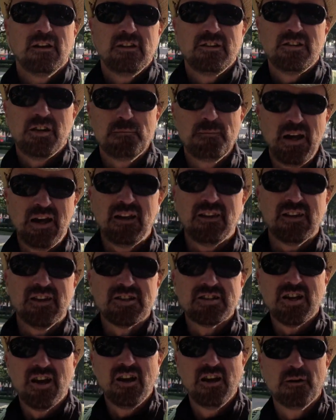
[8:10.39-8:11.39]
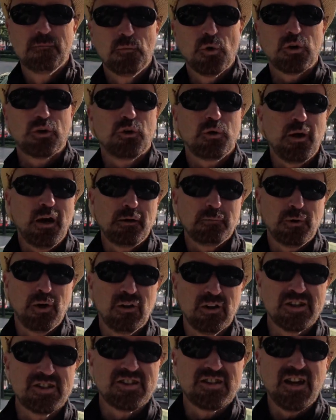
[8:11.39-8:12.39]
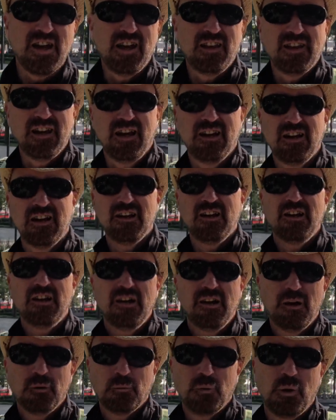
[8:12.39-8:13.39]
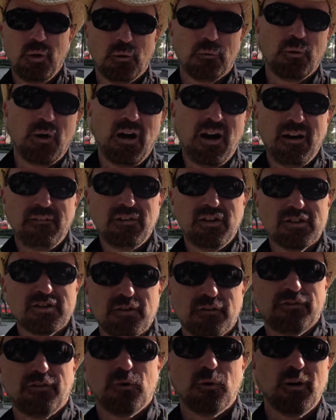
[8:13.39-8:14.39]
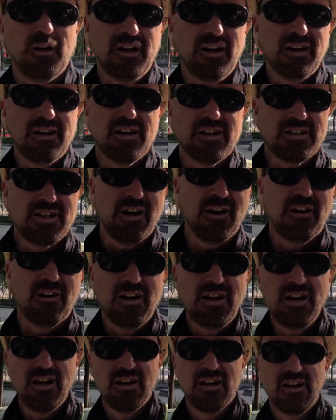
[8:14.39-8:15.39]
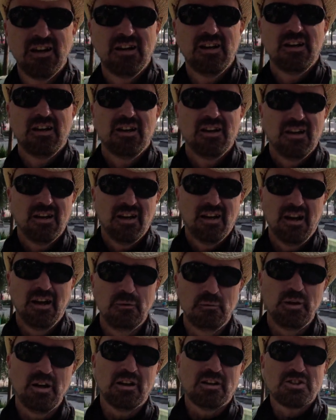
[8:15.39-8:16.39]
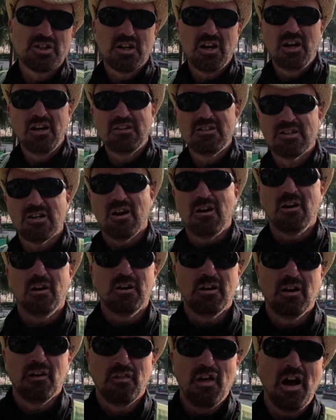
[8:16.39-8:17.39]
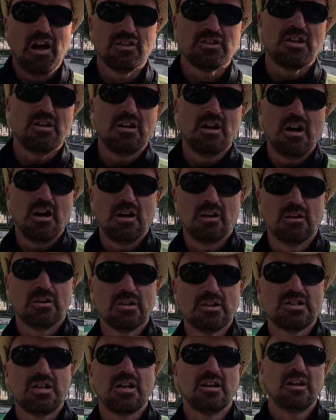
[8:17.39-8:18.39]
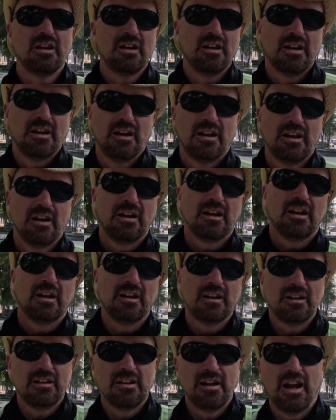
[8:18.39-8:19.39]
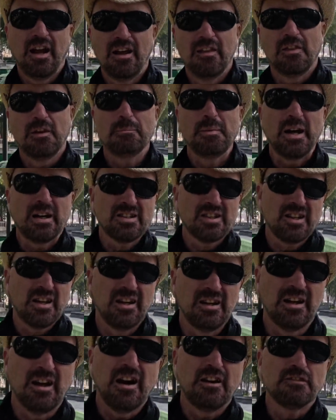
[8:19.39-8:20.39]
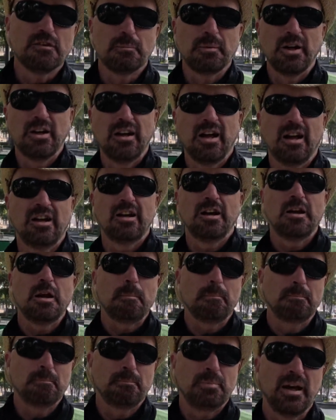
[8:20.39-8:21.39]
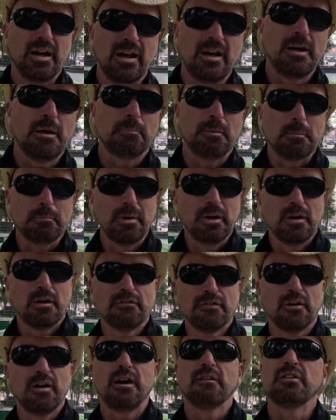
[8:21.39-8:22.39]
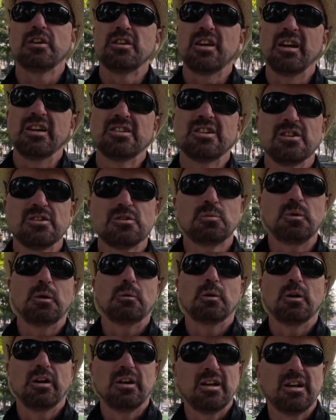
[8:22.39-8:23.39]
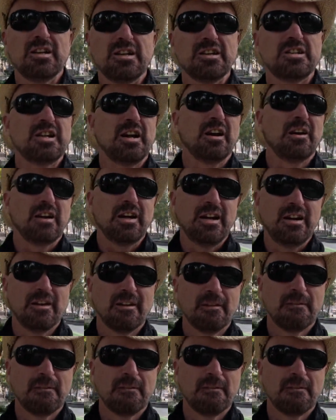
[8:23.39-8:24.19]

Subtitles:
To make this more credible, let's say that we arrived as a foreign dignitary and we exchanged our $1,000 and the Mexican government ended up picking up the bill for everything since we were a dignitary.